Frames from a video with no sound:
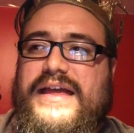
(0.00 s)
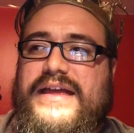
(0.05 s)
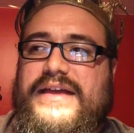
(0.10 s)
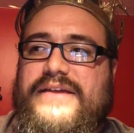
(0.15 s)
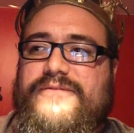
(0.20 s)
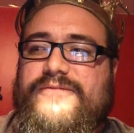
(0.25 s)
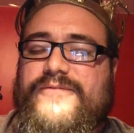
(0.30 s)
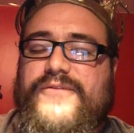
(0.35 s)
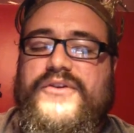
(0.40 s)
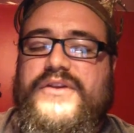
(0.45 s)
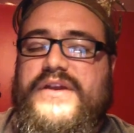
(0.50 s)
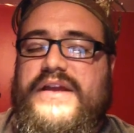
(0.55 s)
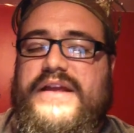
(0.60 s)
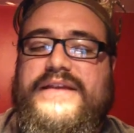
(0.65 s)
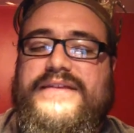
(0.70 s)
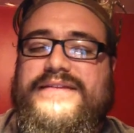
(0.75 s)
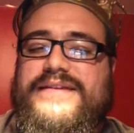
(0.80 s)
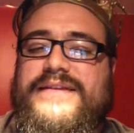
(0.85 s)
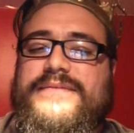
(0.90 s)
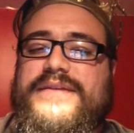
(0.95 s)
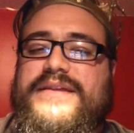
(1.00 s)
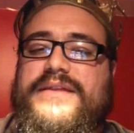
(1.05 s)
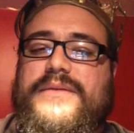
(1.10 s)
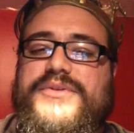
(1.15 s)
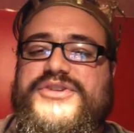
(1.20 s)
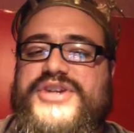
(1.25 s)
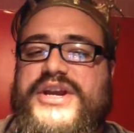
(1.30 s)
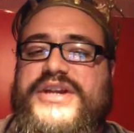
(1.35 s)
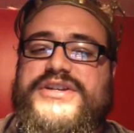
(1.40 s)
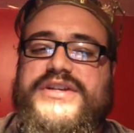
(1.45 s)
it seems like they
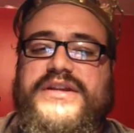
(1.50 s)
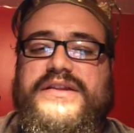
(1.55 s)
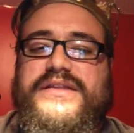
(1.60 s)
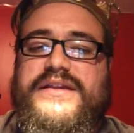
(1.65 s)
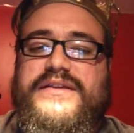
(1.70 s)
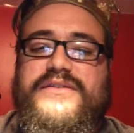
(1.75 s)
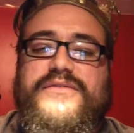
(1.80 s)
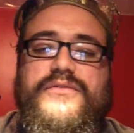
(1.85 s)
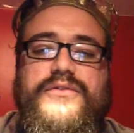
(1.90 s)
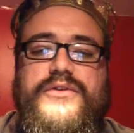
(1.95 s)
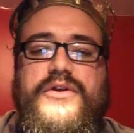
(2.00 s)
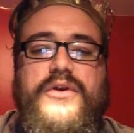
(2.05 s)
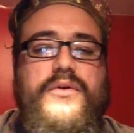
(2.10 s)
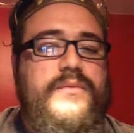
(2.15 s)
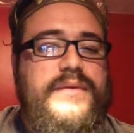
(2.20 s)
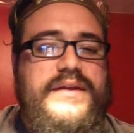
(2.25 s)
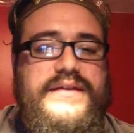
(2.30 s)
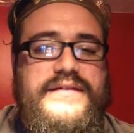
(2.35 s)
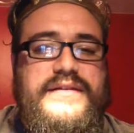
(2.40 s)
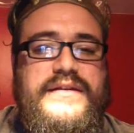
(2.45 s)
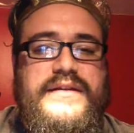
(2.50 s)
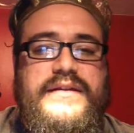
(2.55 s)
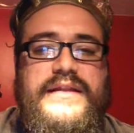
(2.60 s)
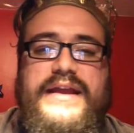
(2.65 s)
were changing things for no reason.